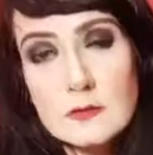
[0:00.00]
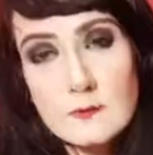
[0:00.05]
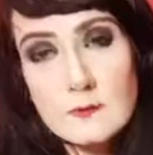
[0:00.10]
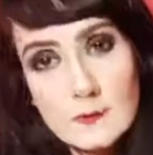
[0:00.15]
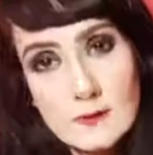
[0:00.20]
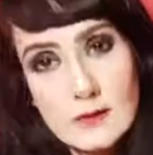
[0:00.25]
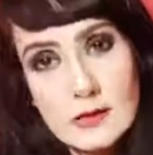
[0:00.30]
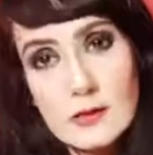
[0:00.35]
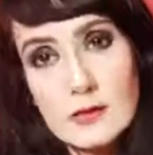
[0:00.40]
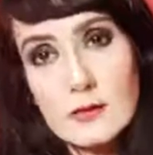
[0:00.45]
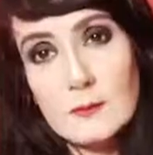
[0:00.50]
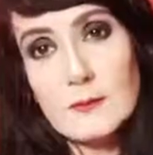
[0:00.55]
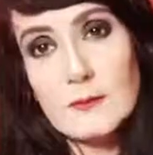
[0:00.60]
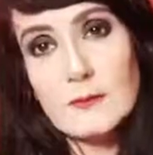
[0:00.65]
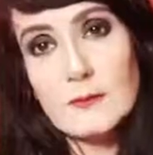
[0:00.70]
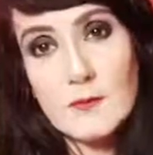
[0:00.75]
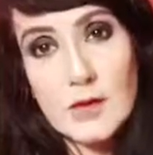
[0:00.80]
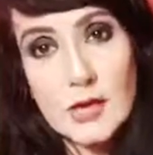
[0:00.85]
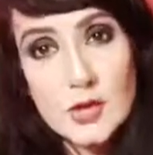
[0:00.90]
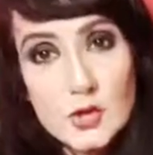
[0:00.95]
feel
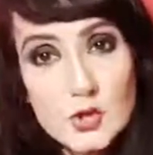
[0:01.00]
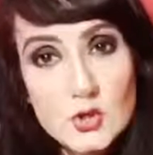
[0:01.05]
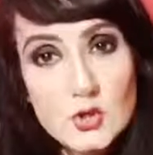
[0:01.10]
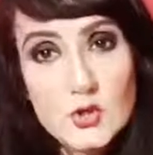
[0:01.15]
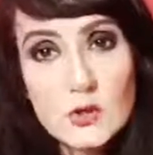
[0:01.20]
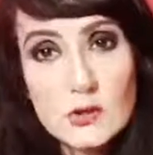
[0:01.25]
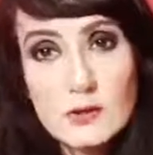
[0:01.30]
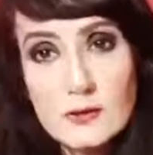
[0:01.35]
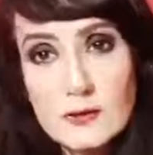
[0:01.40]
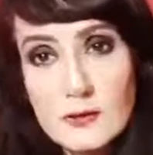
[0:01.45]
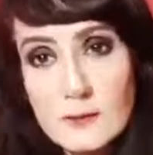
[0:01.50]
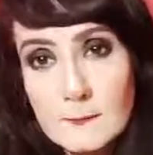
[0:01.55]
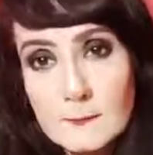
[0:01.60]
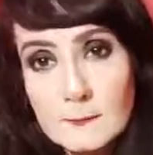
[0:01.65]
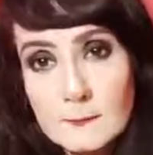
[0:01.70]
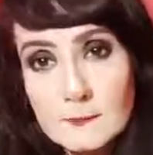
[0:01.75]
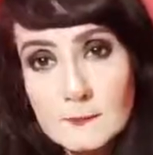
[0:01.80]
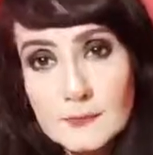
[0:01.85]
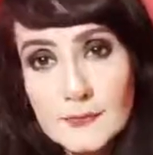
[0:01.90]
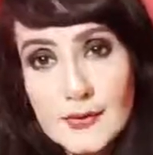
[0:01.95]
perfection.
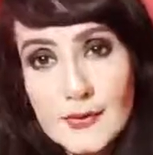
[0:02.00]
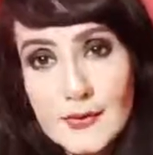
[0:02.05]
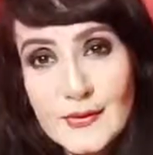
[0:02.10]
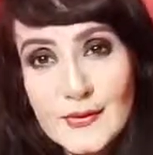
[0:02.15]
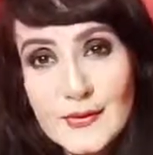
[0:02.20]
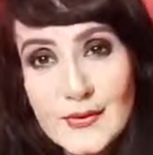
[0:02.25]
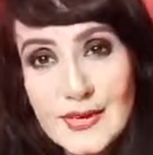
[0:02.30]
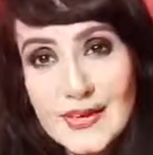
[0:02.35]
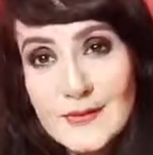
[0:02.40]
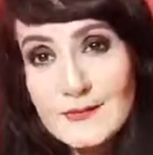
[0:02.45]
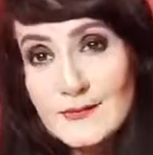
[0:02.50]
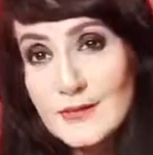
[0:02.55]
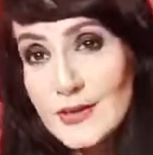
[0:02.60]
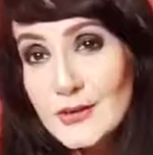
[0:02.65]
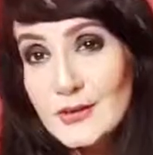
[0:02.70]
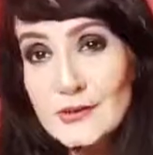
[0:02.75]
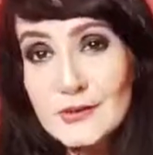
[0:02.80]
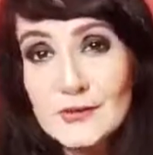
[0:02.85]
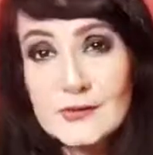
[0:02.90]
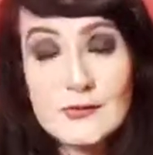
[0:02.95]
Okay,
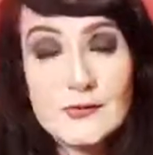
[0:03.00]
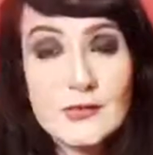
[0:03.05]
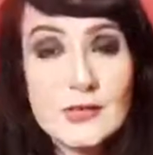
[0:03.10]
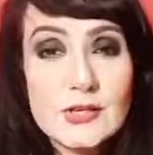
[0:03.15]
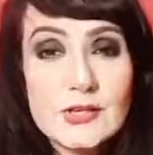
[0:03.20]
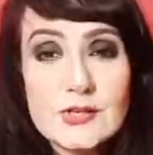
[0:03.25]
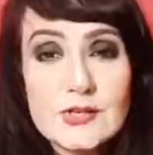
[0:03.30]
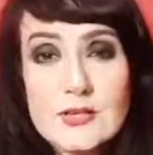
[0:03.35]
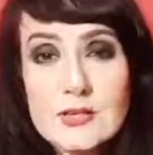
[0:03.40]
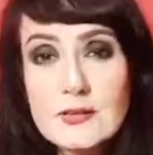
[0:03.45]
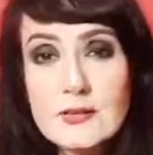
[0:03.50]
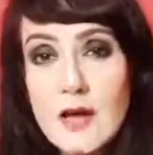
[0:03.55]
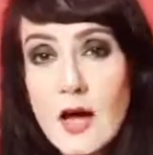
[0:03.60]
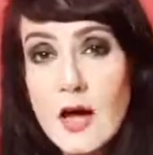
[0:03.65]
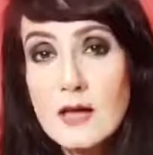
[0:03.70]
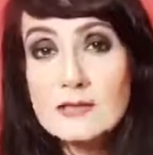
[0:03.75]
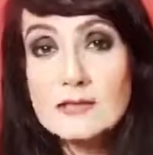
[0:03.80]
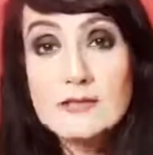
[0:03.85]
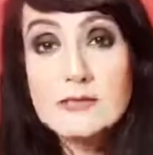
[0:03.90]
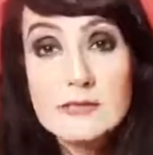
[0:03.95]
Virgo the virgin,
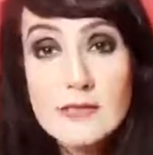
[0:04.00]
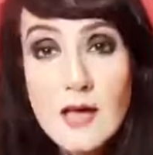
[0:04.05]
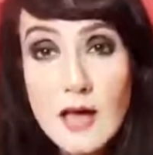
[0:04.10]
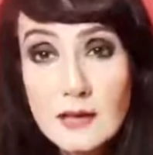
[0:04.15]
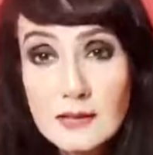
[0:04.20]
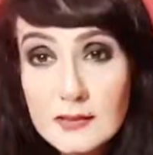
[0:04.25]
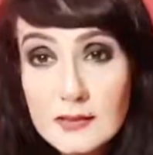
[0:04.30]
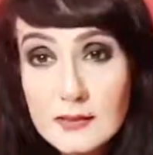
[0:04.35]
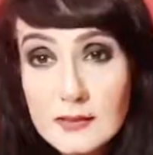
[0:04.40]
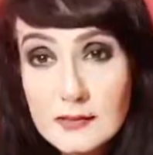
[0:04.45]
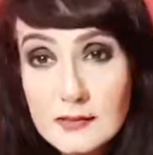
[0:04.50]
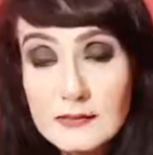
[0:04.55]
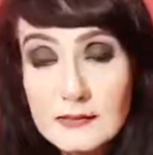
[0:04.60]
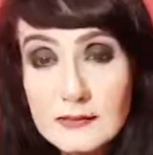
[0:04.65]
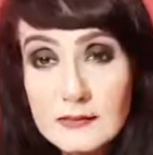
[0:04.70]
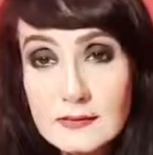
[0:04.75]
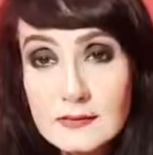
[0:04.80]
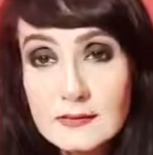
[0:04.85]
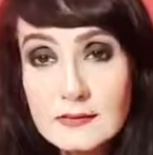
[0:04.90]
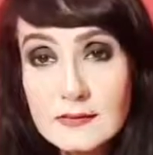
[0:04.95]
unsullied.
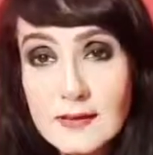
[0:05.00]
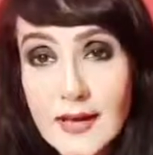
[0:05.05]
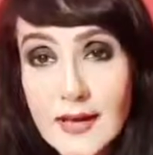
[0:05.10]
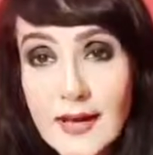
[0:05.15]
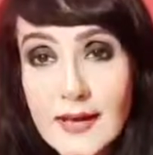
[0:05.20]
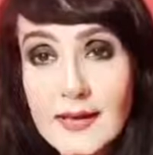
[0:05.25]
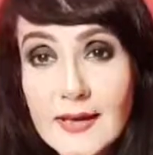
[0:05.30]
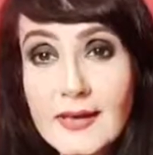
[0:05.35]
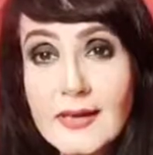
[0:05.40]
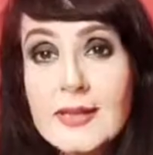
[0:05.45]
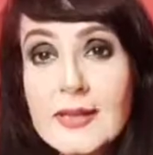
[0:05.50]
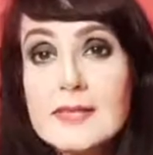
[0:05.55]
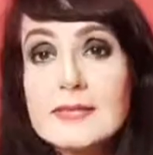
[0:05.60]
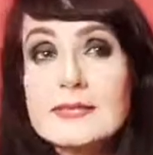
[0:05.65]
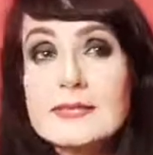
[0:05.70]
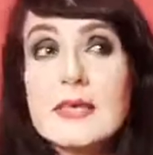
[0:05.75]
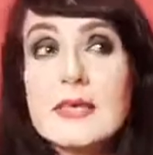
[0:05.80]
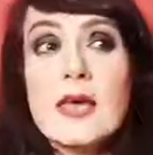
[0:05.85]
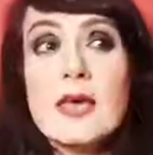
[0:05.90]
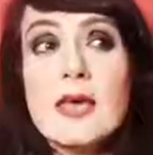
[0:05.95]
Okay,
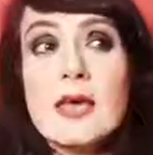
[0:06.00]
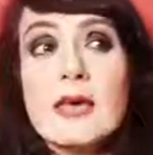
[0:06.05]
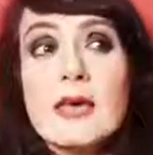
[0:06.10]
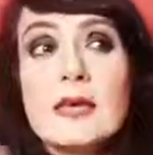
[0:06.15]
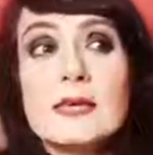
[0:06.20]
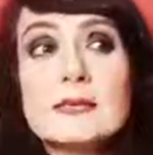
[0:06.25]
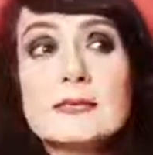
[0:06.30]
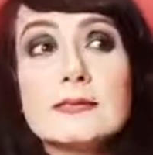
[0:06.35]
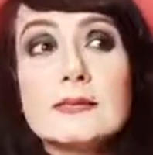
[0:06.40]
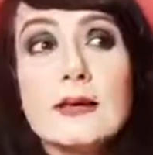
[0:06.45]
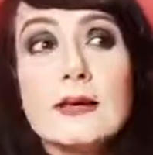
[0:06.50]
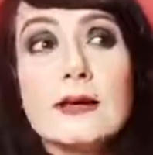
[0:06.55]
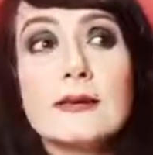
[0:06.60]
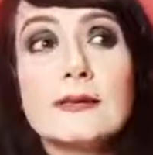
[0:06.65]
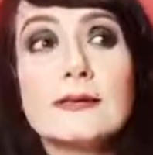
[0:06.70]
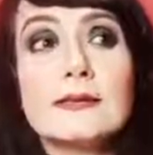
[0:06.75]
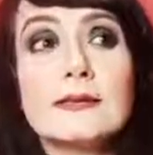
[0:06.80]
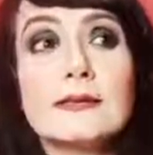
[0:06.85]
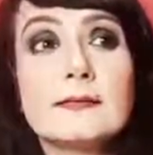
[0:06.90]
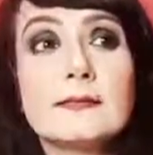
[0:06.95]
it's like